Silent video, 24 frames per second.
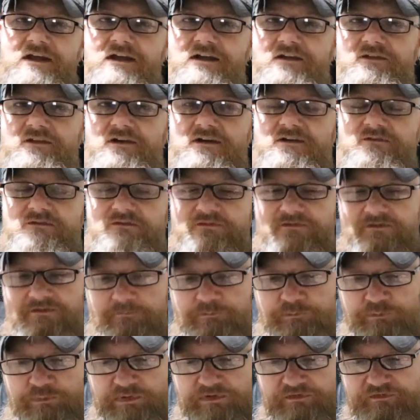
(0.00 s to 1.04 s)
how they've
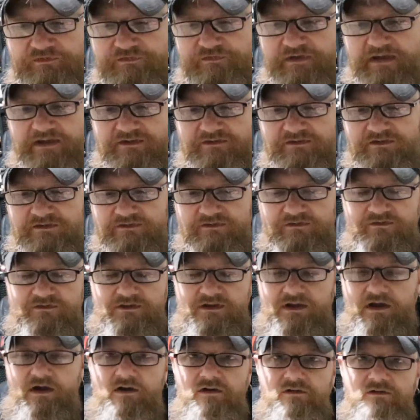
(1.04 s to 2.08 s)
perfected
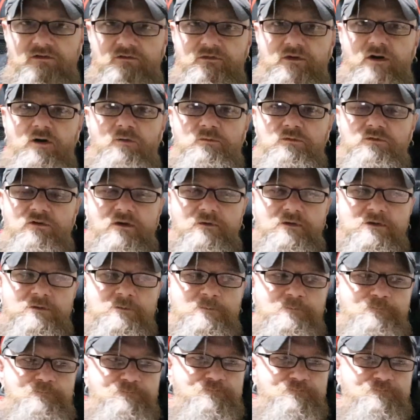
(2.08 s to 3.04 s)
the art of hop growing.